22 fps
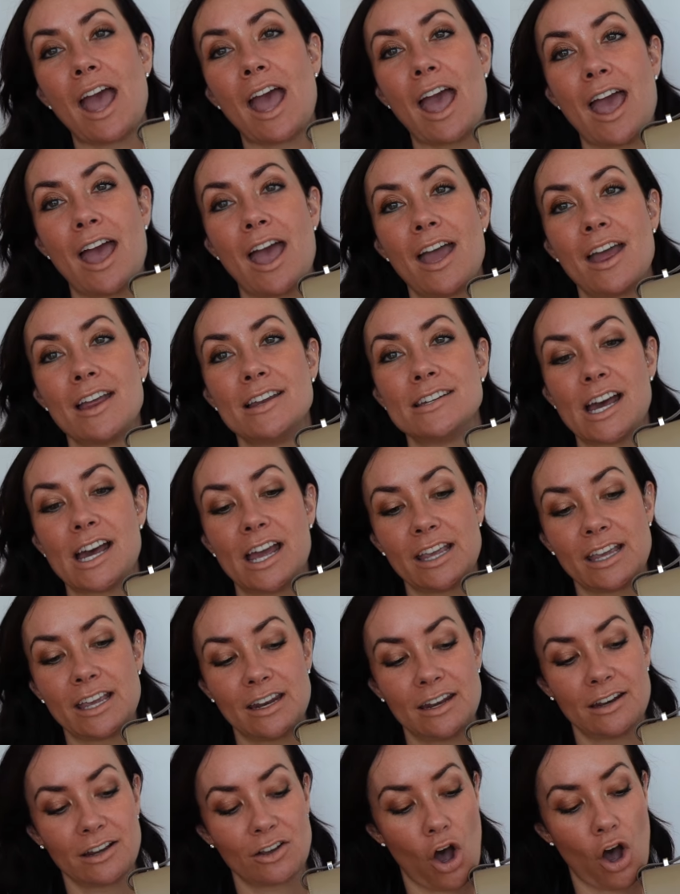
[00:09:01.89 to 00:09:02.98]
and I
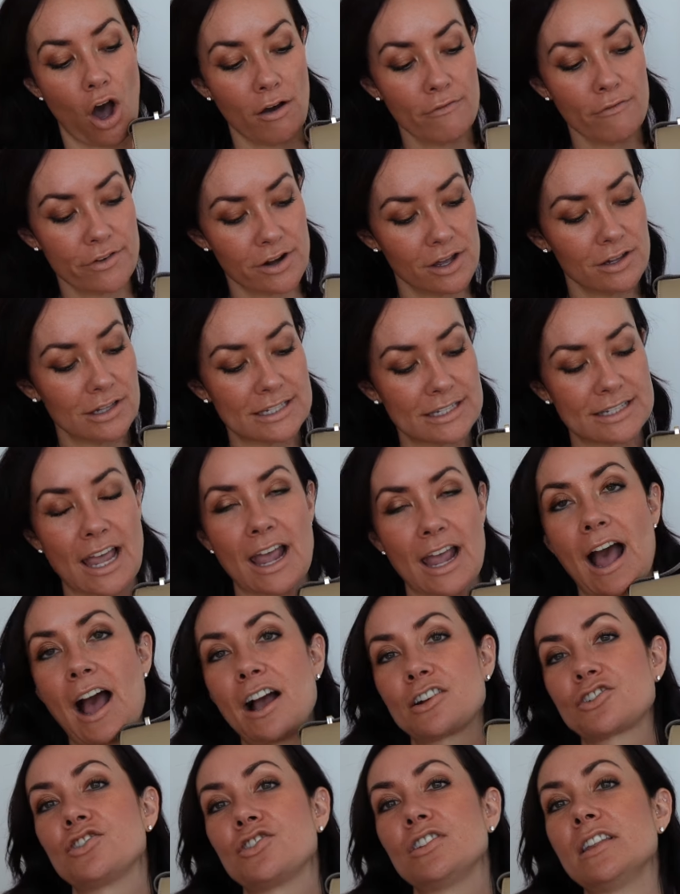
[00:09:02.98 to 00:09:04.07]
can confidently say
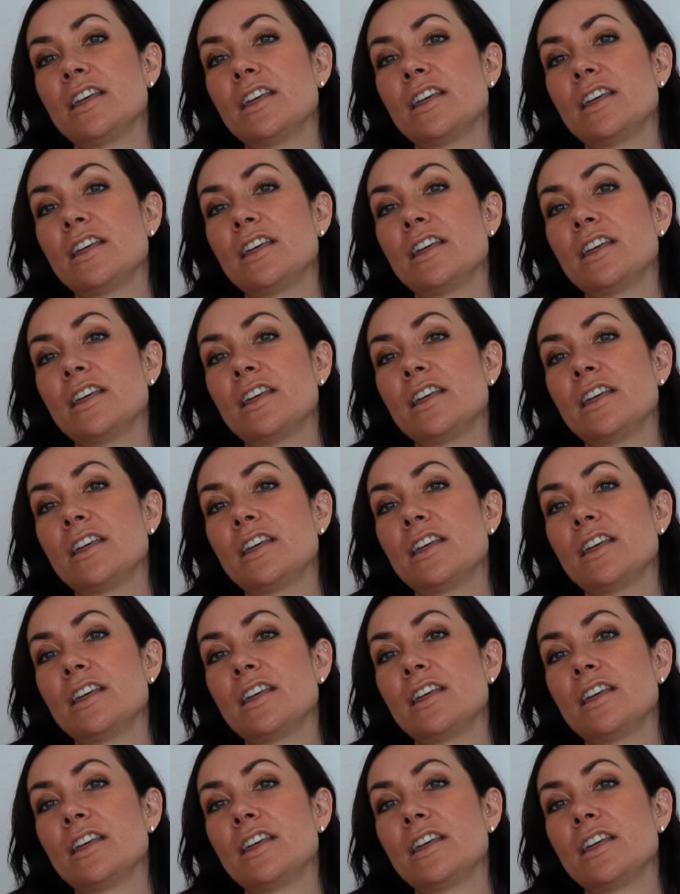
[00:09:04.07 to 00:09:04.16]
actually